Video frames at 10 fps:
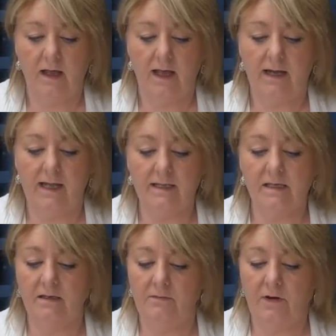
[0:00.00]
It is
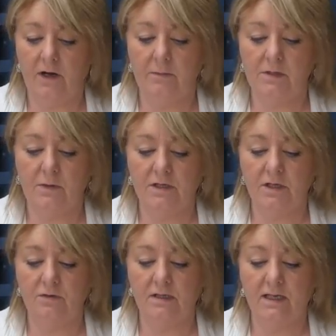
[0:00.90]
an environment where
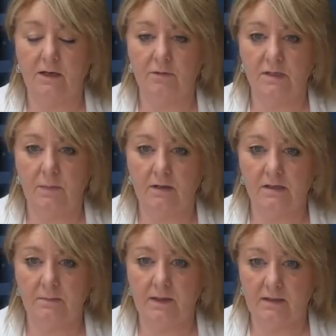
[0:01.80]
students take
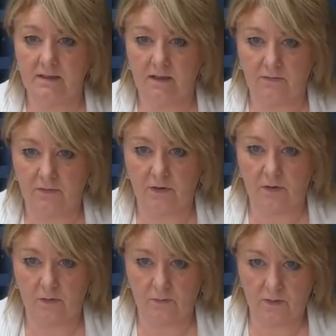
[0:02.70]
responsibility for
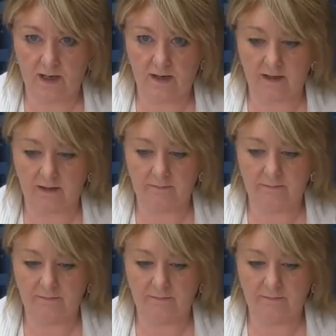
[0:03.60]
their own learning.